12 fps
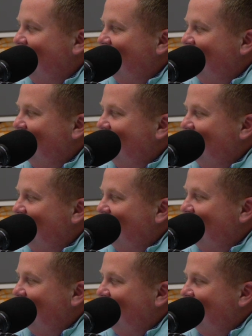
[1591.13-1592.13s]

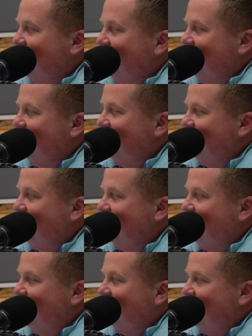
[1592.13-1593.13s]

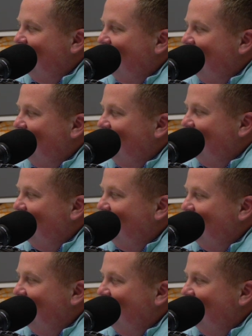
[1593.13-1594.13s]

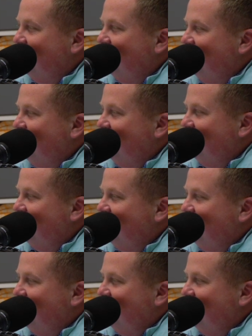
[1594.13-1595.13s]

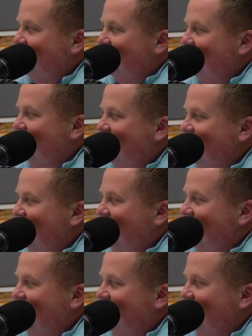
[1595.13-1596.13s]

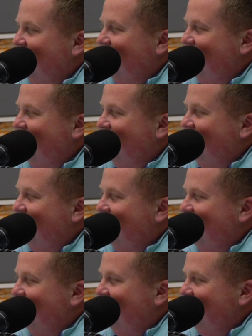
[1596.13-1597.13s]

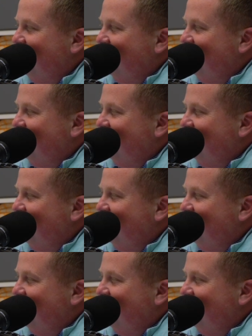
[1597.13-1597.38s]
The person shown says nothing.